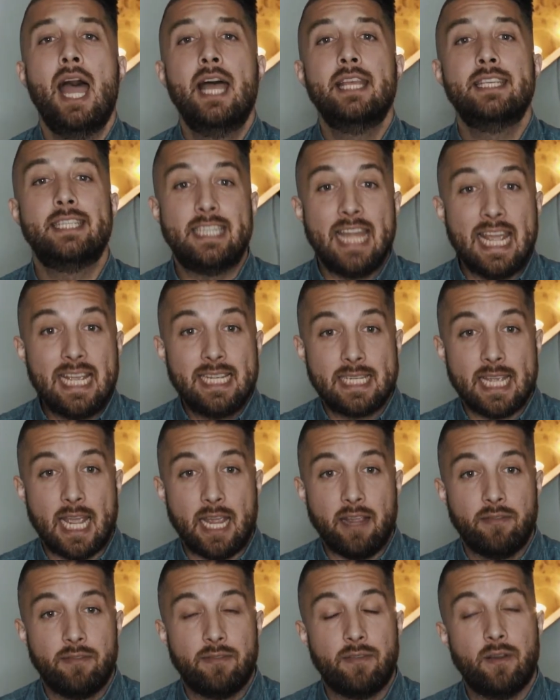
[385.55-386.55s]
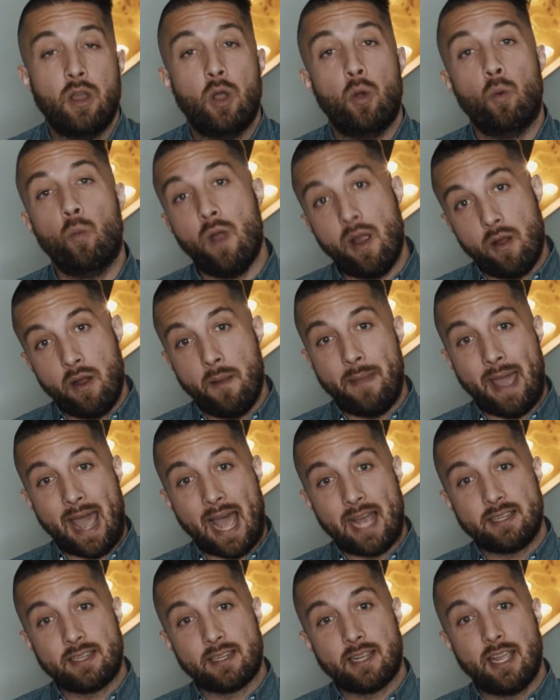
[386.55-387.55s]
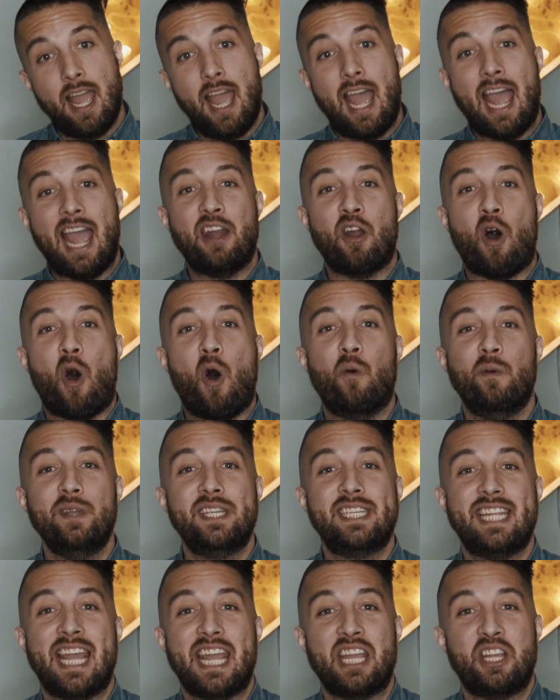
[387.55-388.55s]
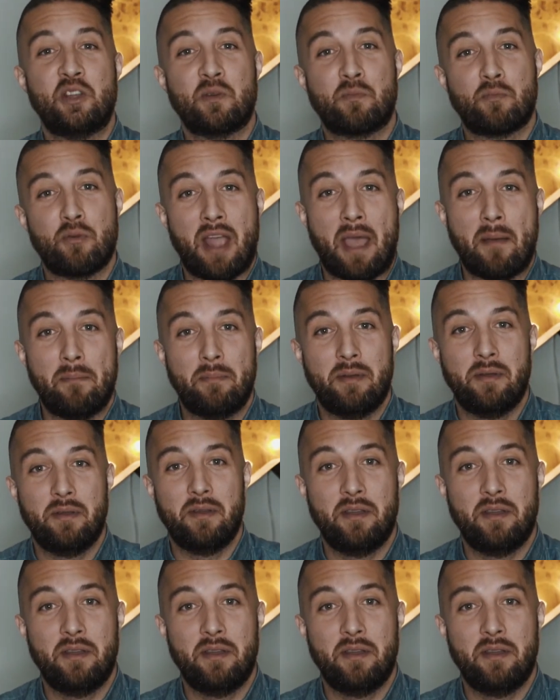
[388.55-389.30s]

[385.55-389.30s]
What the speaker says: stay safe, wear a mask, and always take your PrEP.